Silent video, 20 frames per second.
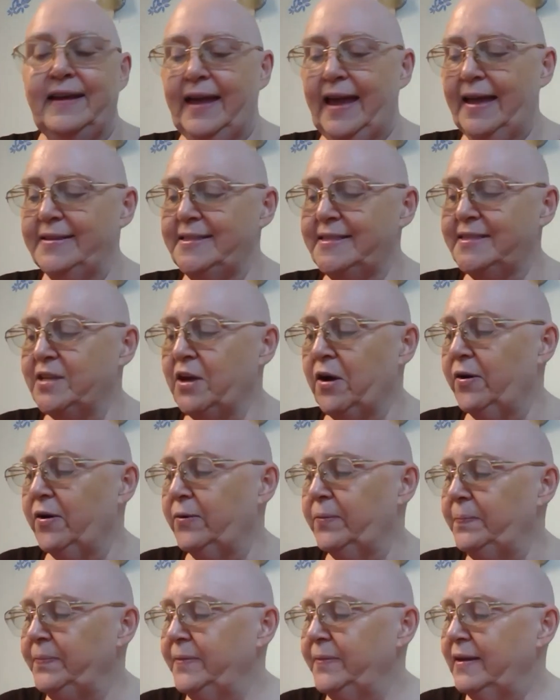And
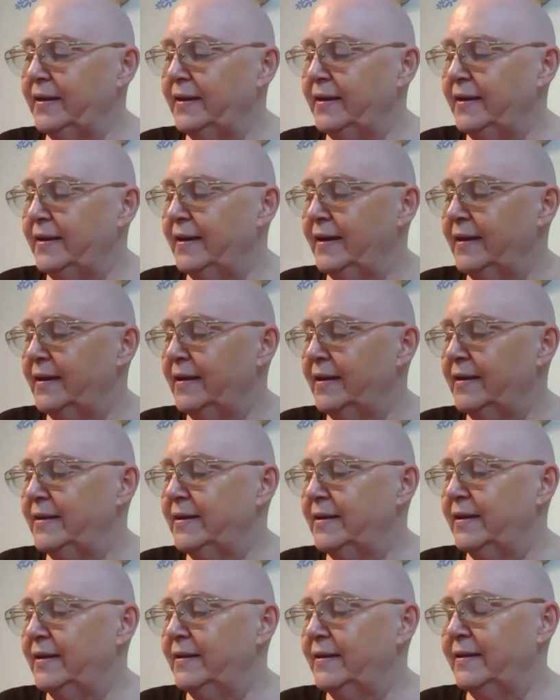so
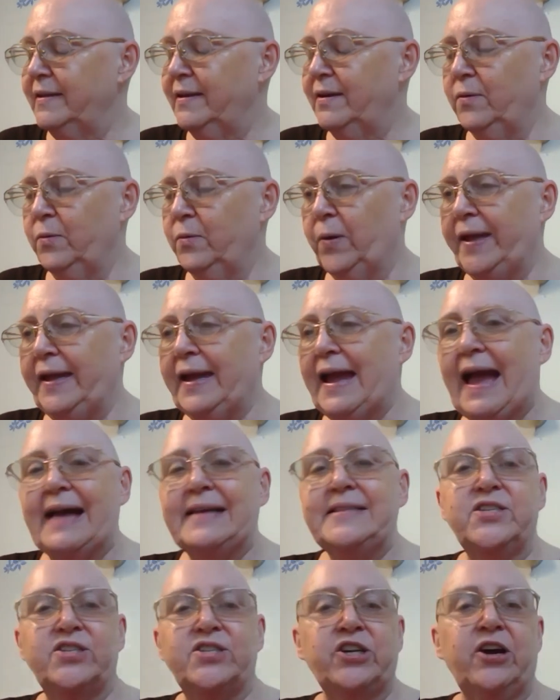we
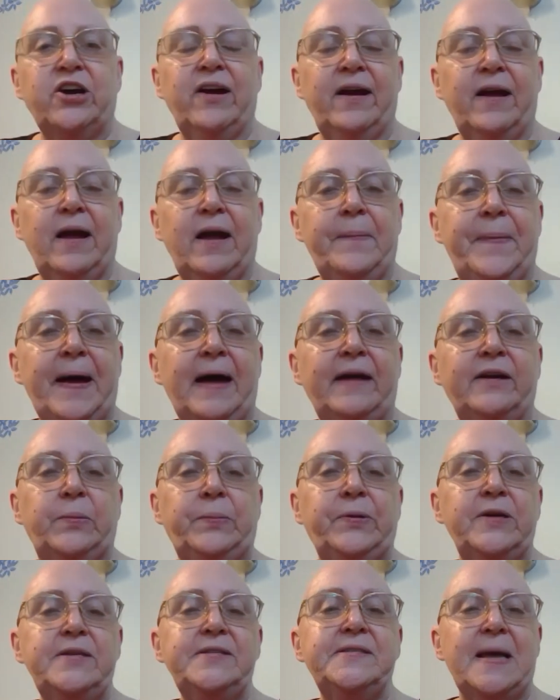asked her about her
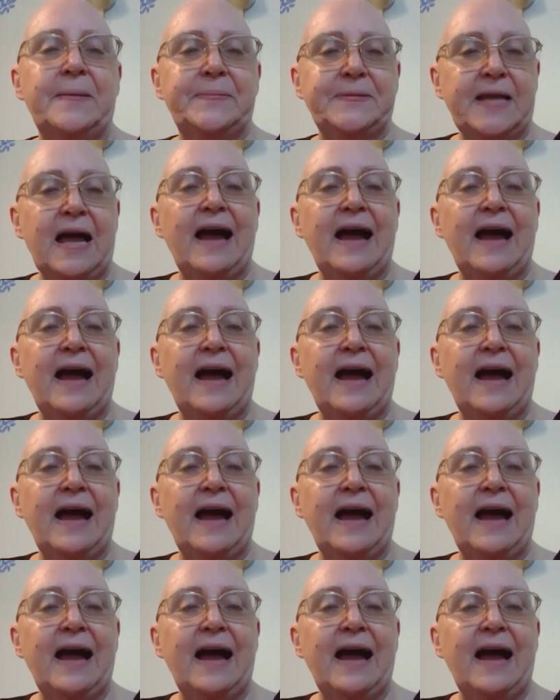precepts.